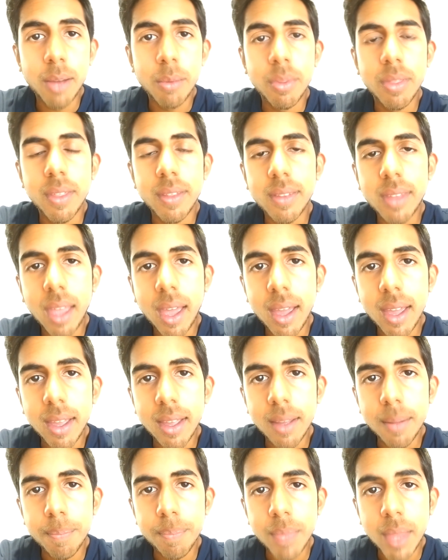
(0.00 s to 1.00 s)
with the
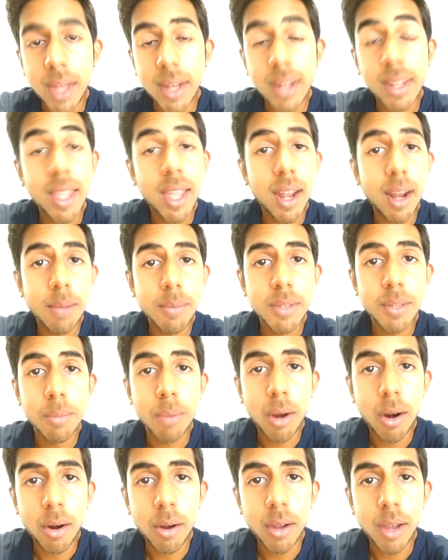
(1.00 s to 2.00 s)
day and get up
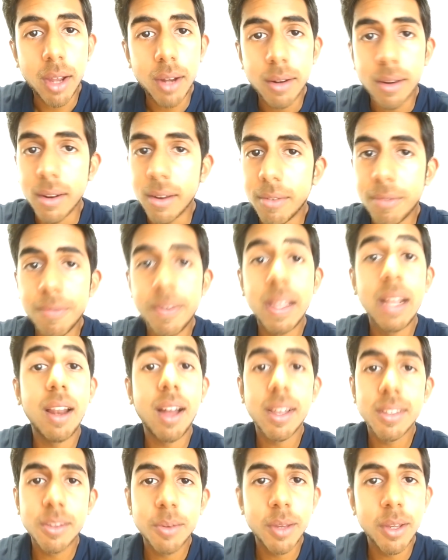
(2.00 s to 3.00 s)
tomorrow and feel
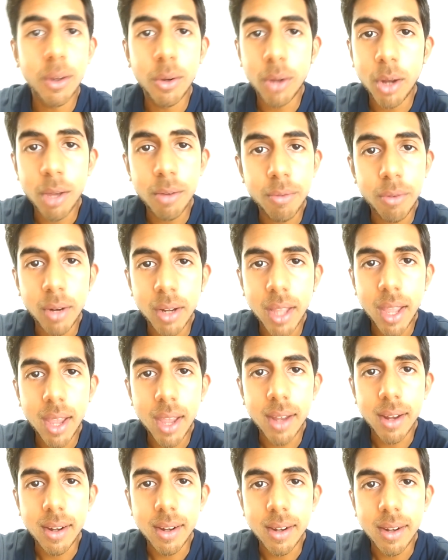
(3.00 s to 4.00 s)
like doing all over
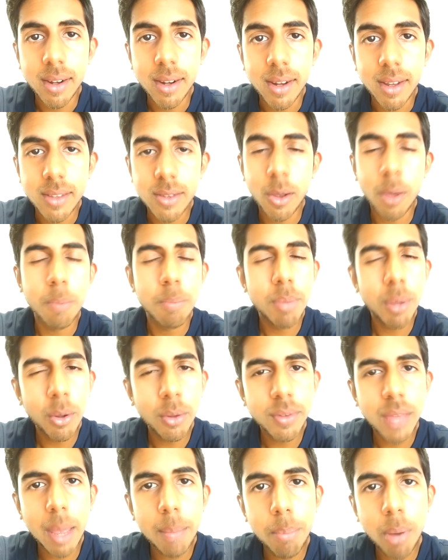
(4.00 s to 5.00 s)
again. So it
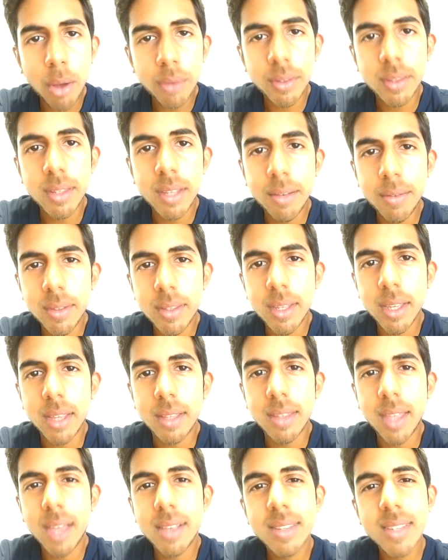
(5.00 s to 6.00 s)
builds that positivity,
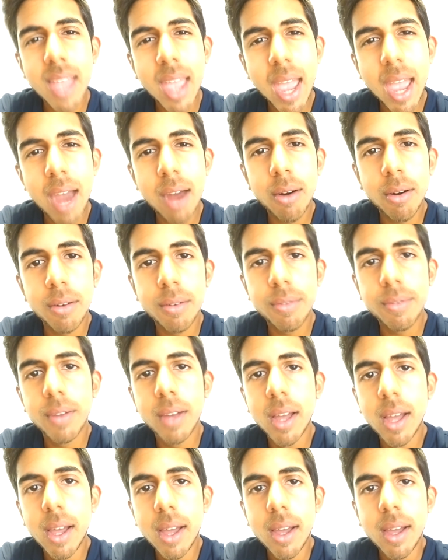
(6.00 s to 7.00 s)
takes care of
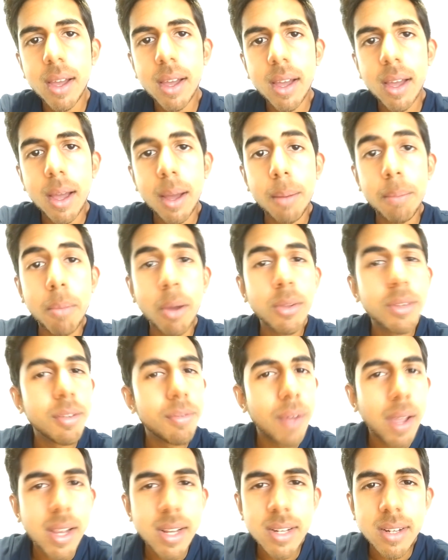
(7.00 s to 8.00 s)

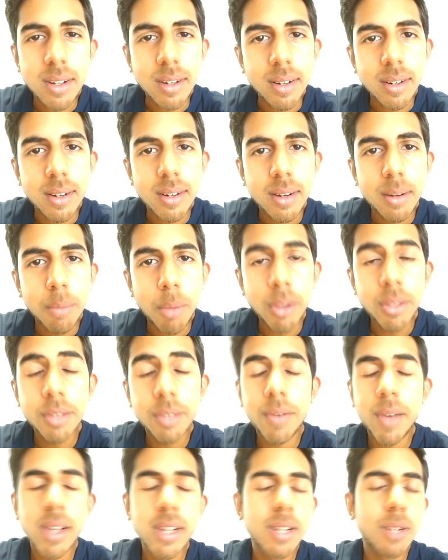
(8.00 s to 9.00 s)
motivation.
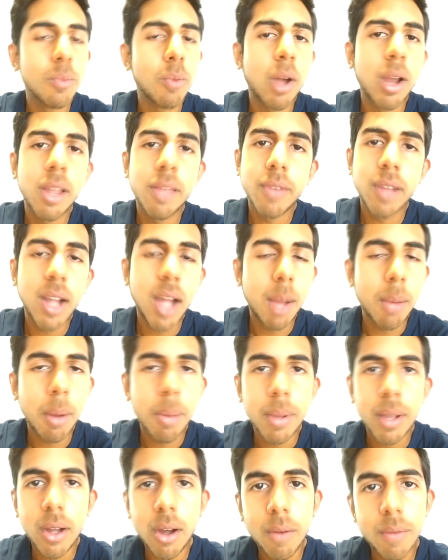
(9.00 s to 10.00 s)
Motivation won't even come
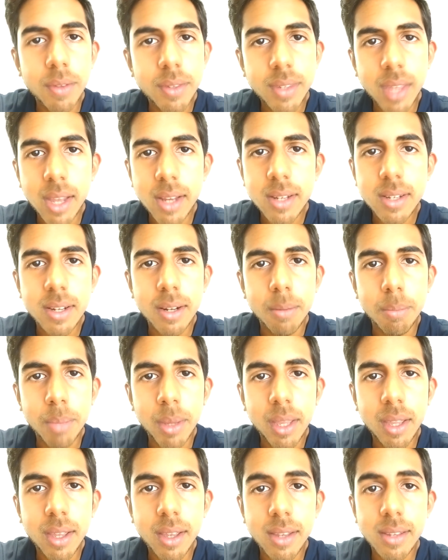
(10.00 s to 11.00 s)
up in conversation
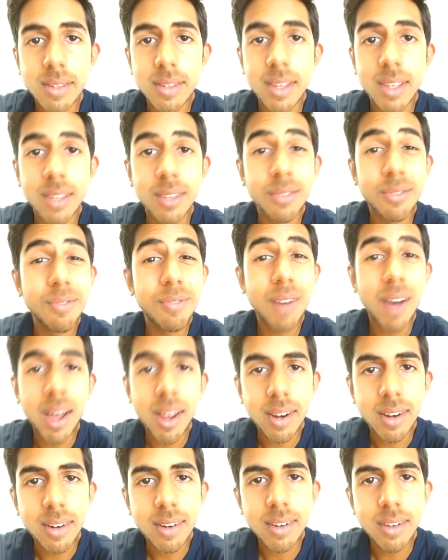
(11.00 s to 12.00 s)
because it's
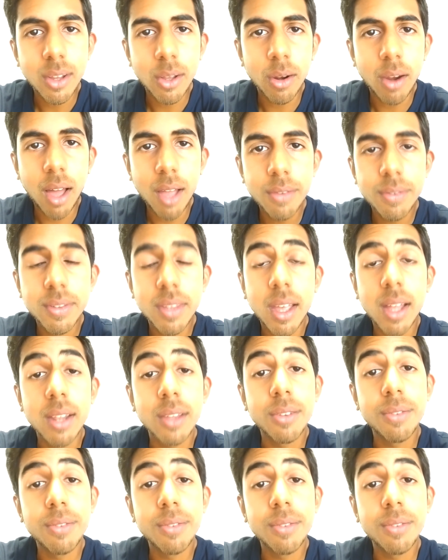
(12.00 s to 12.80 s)
fun. Your lifestyle is